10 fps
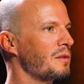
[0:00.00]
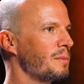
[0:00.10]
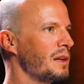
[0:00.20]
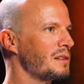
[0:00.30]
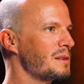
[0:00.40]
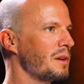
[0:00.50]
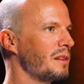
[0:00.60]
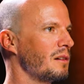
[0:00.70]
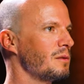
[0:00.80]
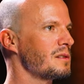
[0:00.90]
what they've built,
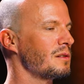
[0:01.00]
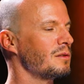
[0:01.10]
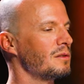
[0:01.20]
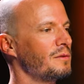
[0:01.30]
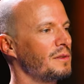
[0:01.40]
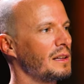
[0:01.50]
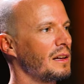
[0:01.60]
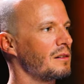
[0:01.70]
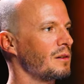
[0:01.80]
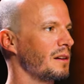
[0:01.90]
but they also feel
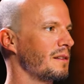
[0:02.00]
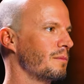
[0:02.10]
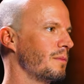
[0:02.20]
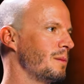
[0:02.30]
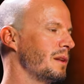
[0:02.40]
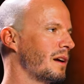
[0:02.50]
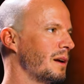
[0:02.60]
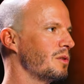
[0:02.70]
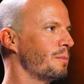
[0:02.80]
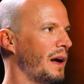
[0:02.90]
like okay, it's maybe
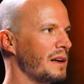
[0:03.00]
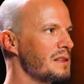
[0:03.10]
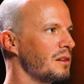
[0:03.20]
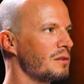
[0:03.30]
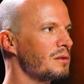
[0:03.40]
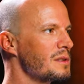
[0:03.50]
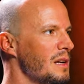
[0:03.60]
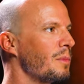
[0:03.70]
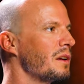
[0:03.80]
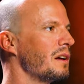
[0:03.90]
time to pass it on to
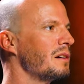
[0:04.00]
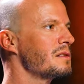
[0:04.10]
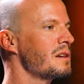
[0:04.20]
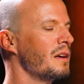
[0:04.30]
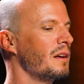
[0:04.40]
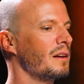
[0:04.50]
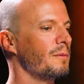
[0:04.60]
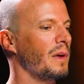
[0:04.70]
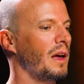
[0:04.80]
somebody else. Right.